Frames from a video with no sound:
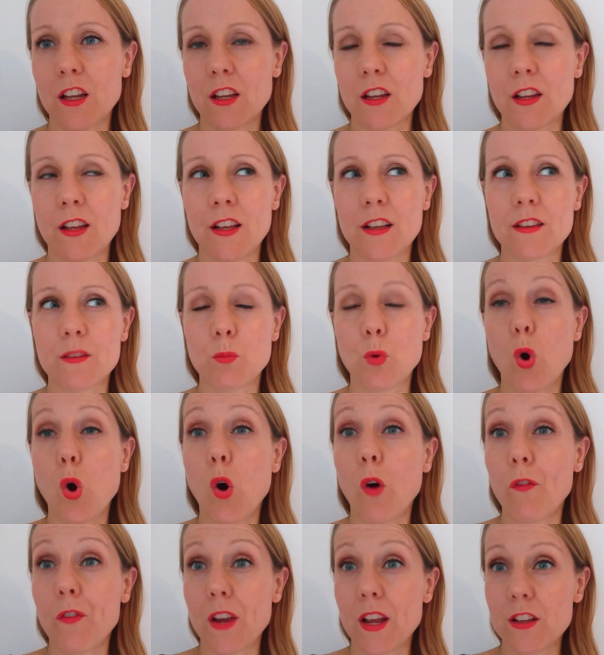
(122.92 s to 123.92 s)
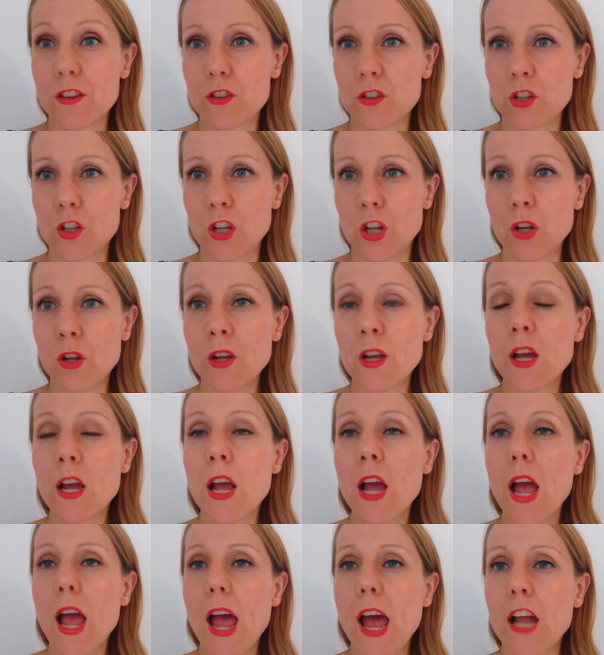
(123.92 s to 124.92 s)
like it's more obvious to you.
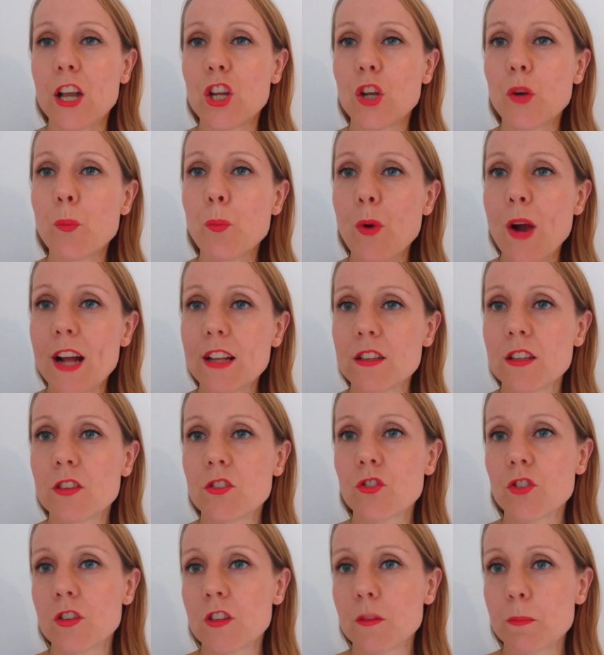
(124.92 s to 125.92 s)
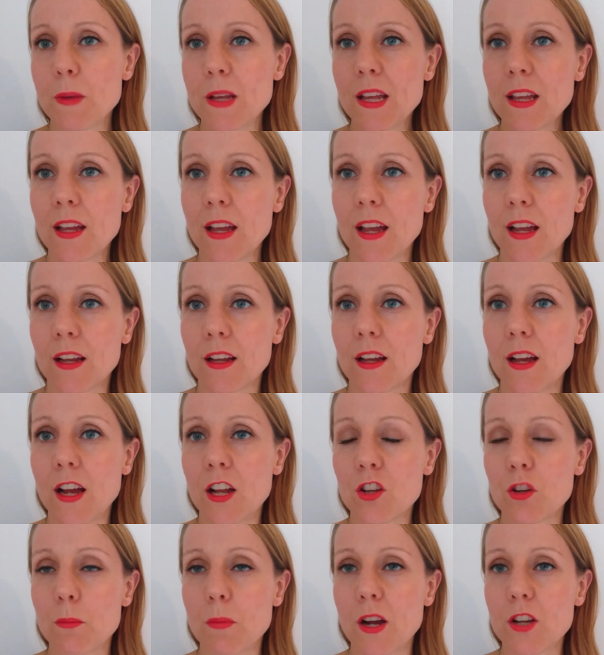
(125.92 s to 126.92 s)
And you can practice just speaking,
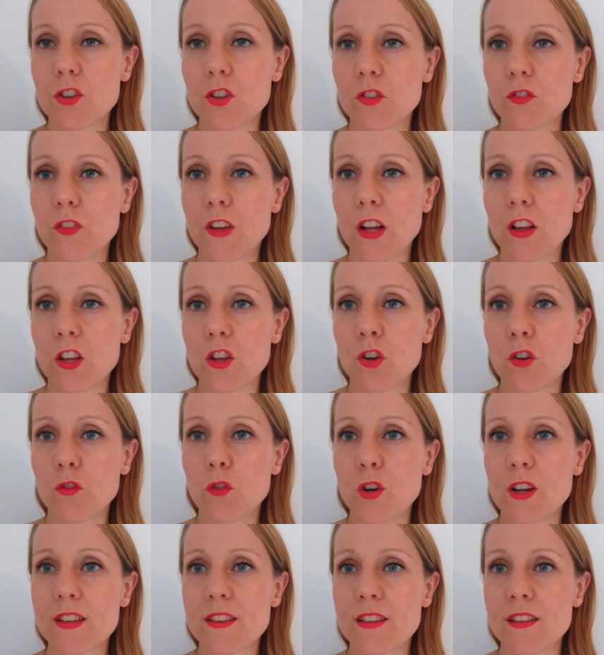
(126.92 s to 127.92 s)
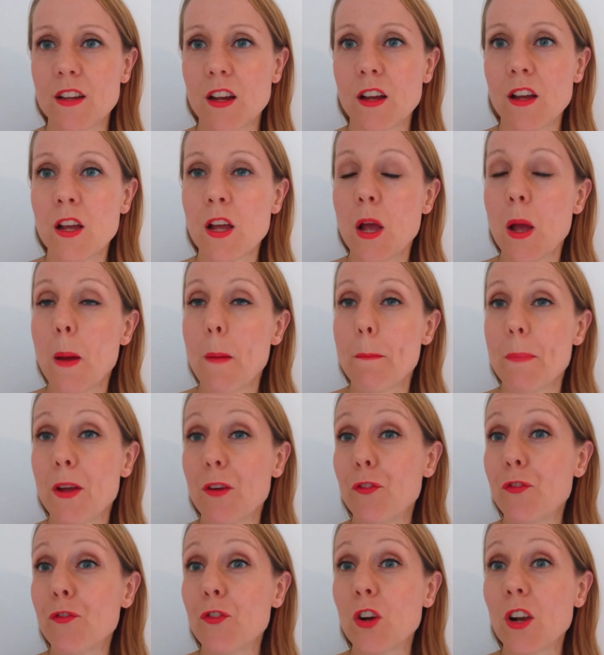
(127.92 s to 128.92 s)
and you might just feel that your voice is a
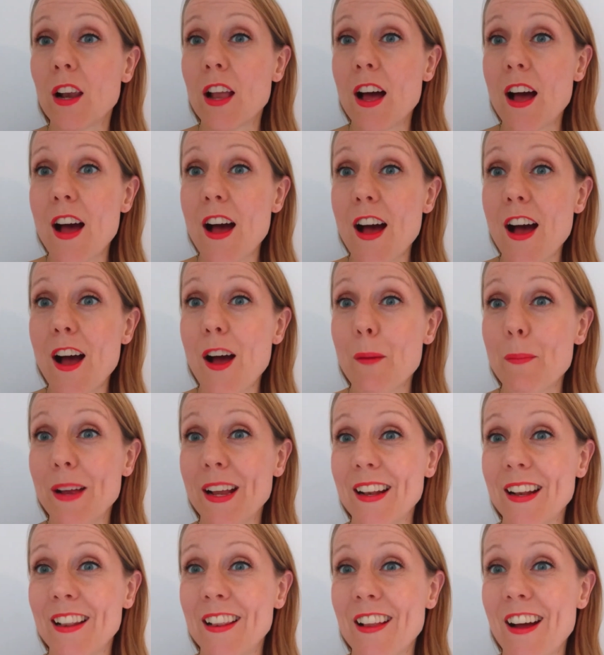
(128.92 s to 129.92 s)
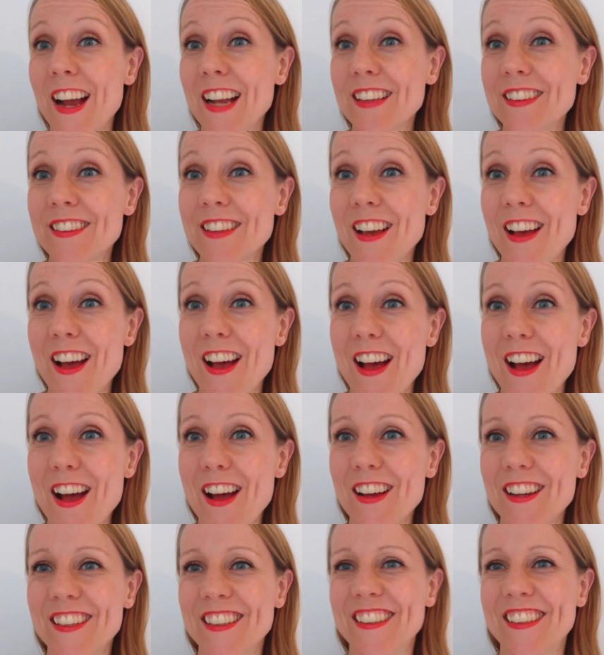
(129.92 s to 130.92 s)
bit fuller, a bit
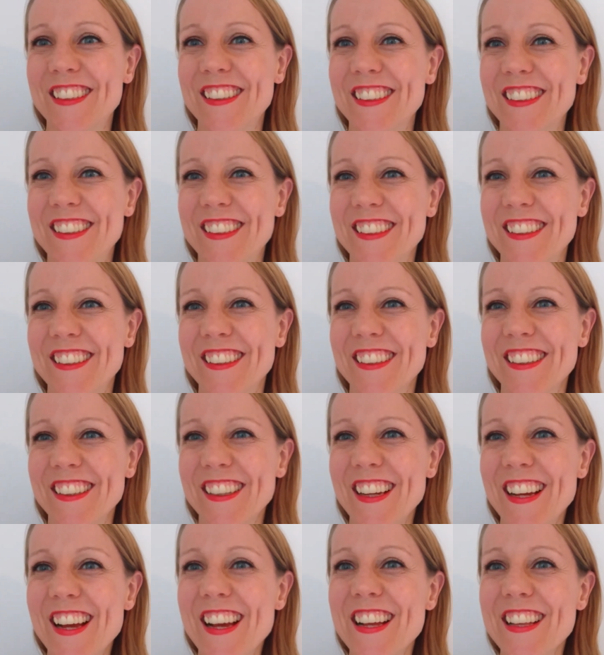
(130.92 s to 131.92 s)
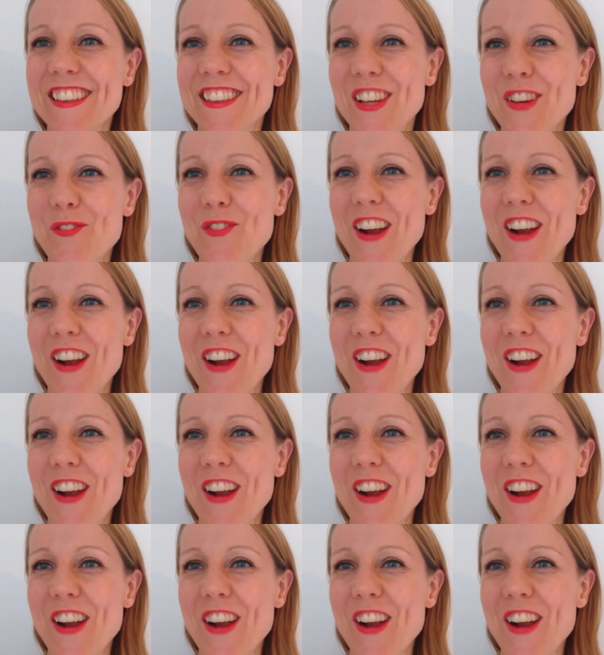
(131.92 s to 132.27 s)
lighter. So